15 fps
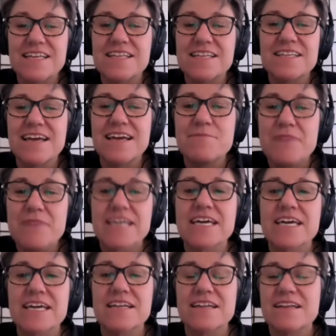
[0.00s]
and make
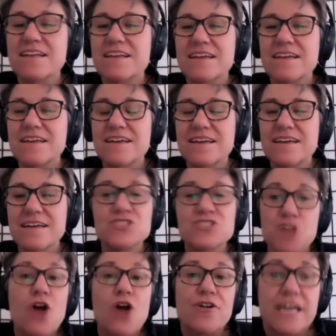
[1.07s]
it
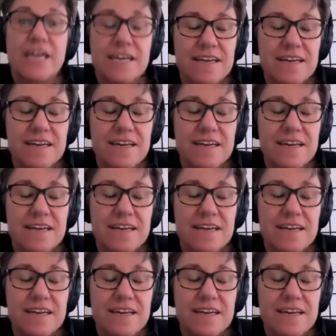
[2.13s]
jarring.